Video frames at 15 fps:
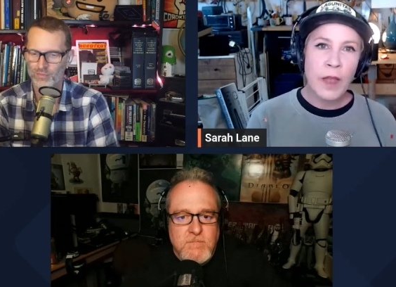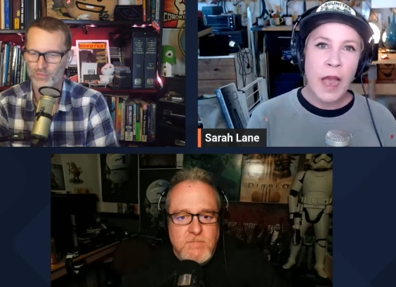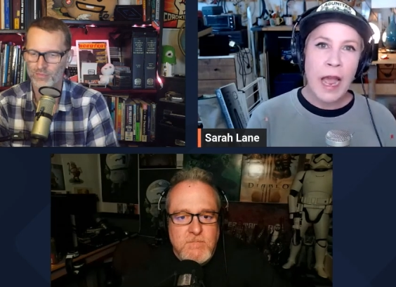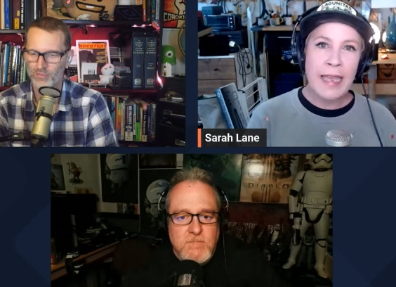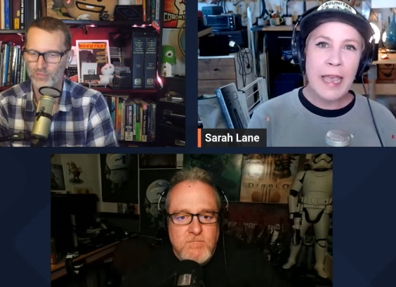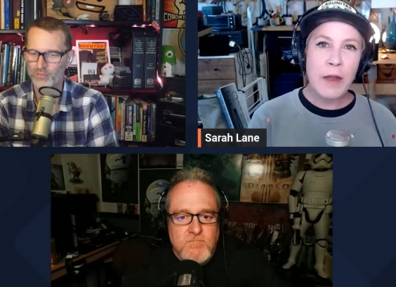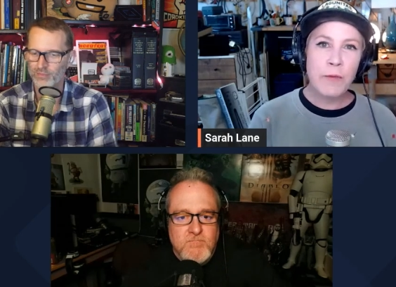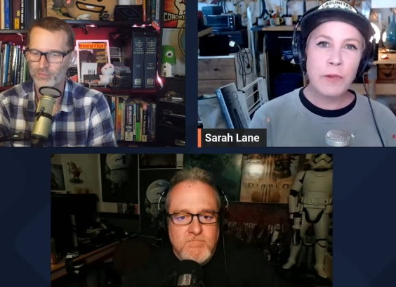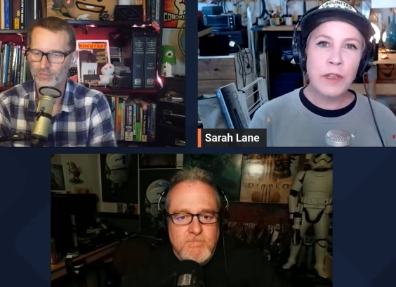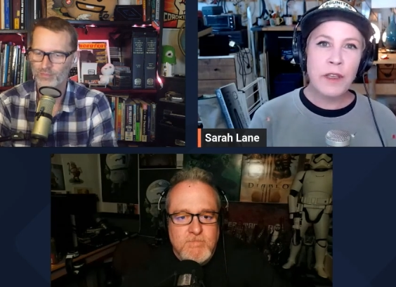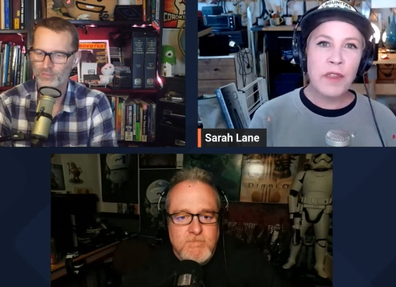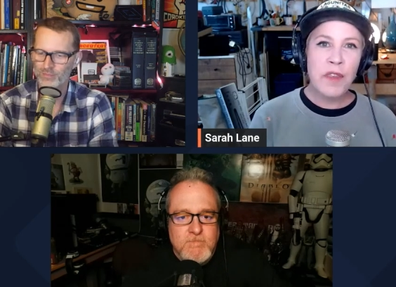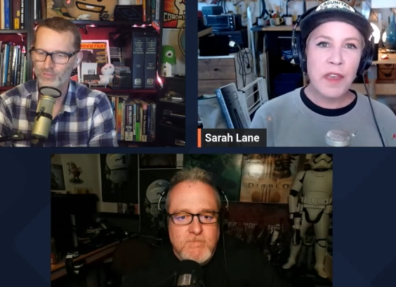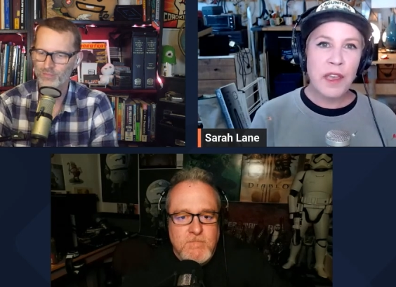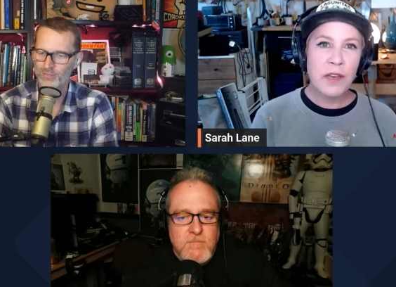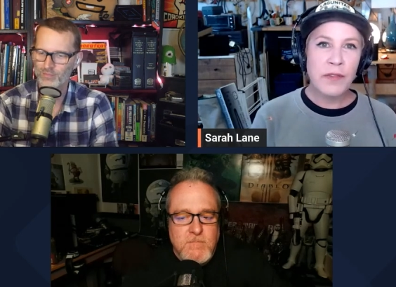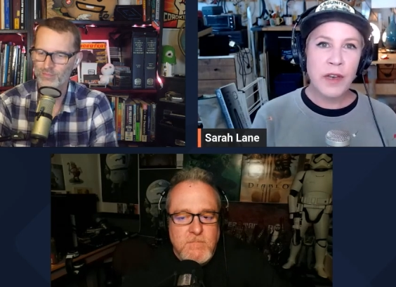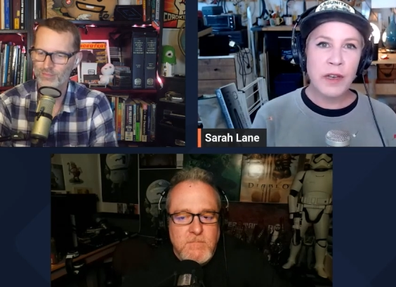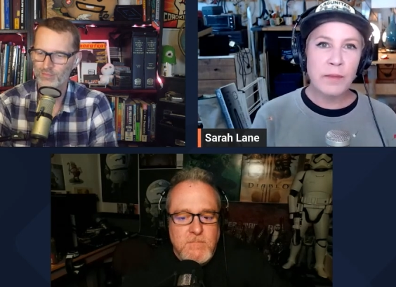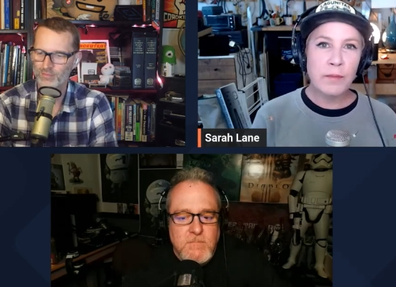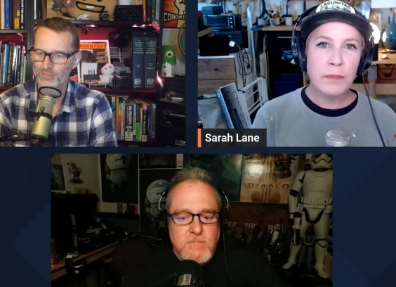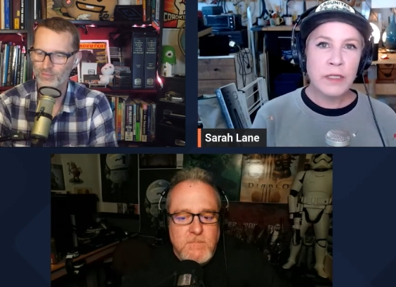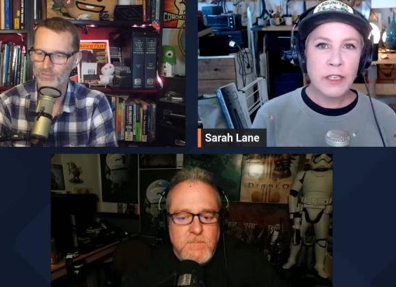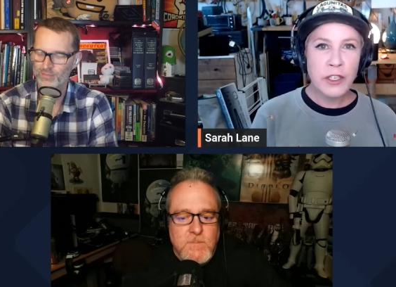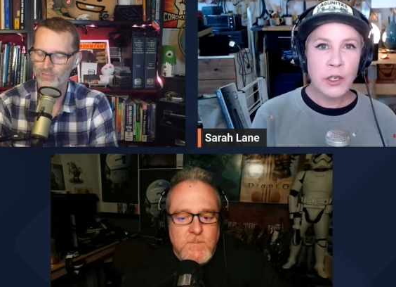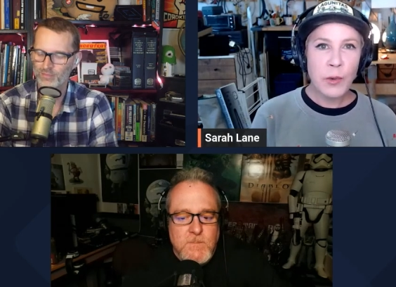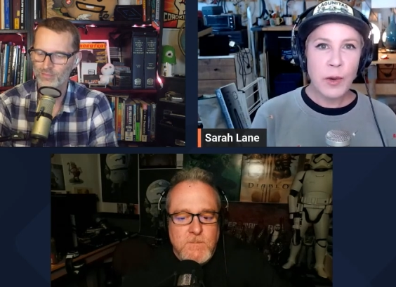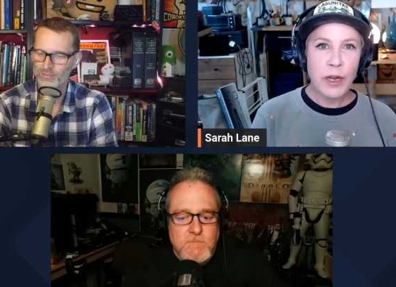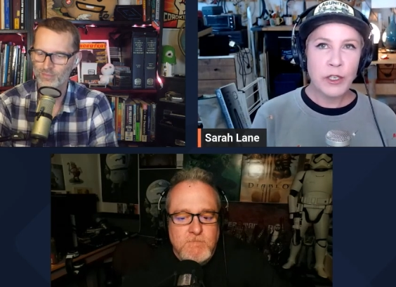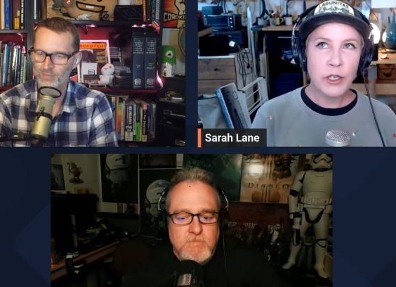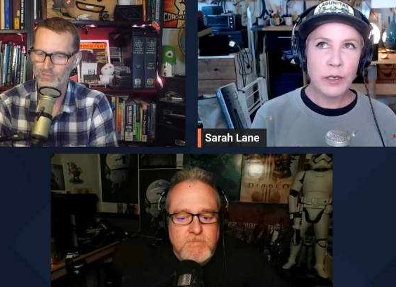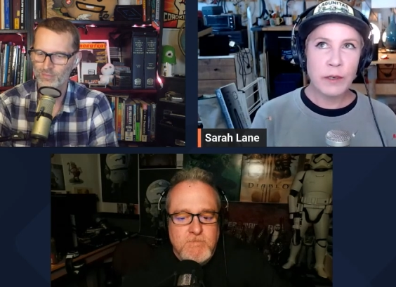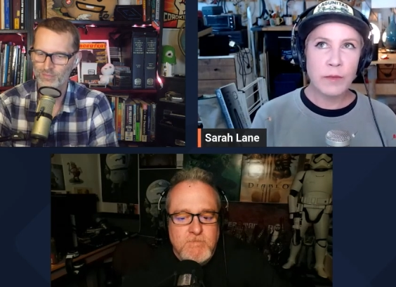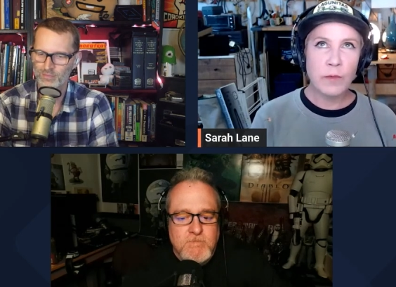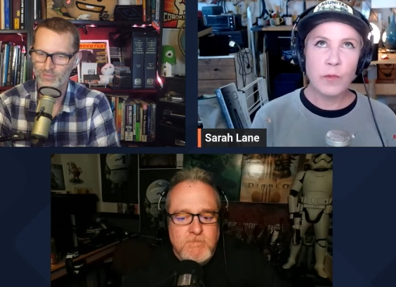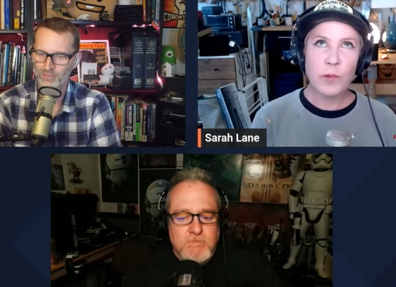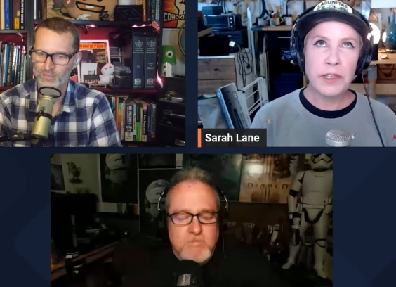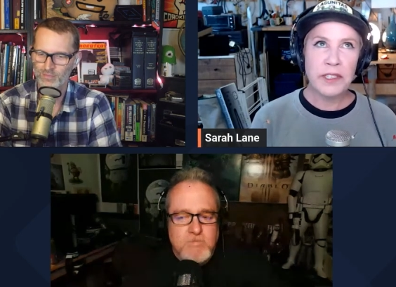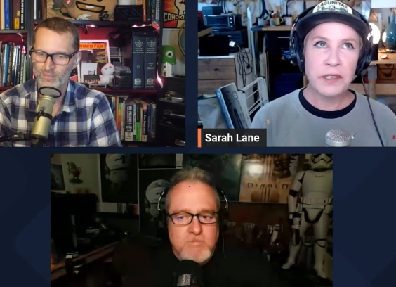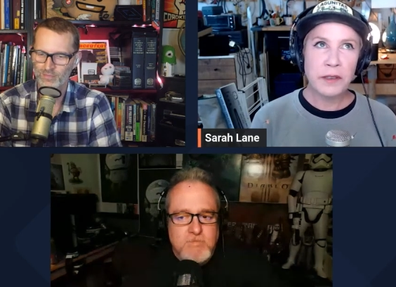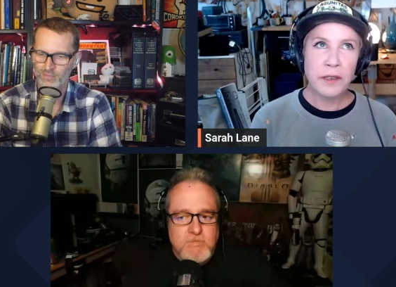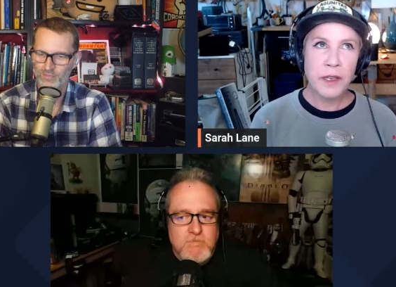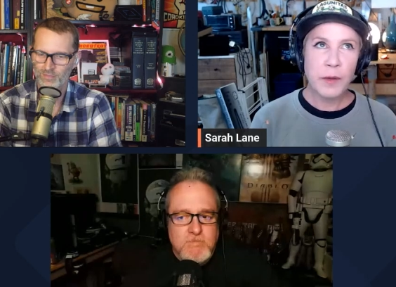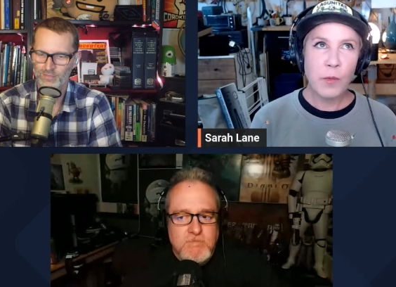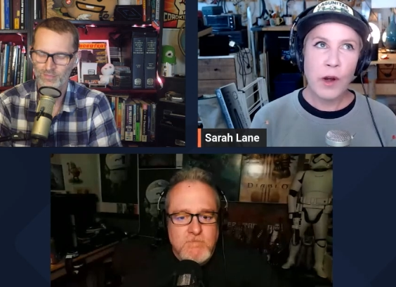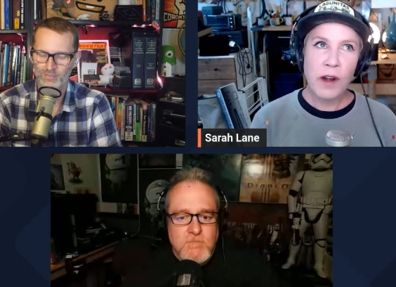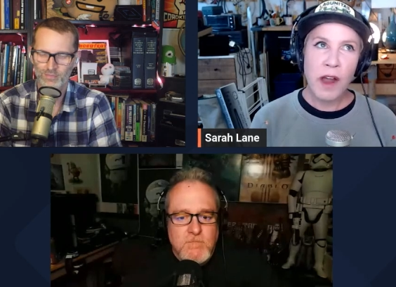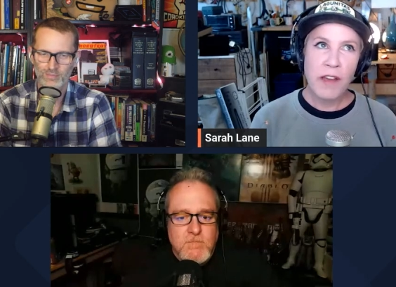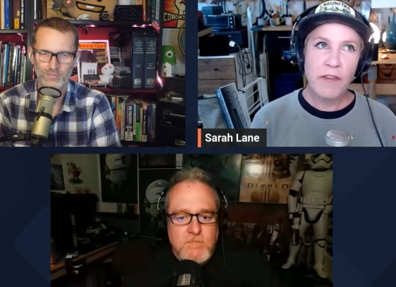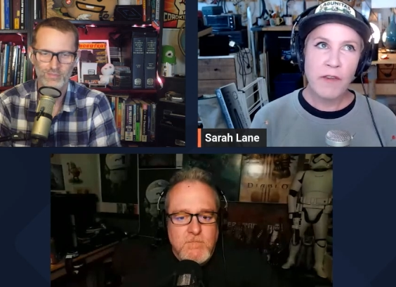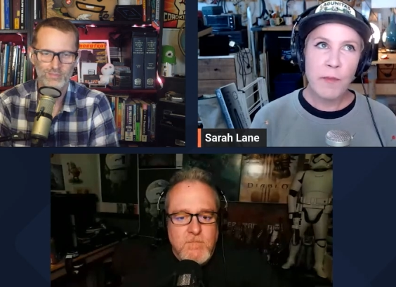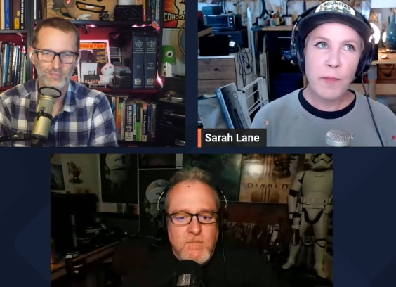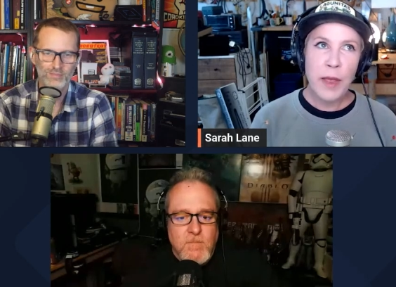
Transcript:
Speaker 1: I can't really think of a situation recently where I've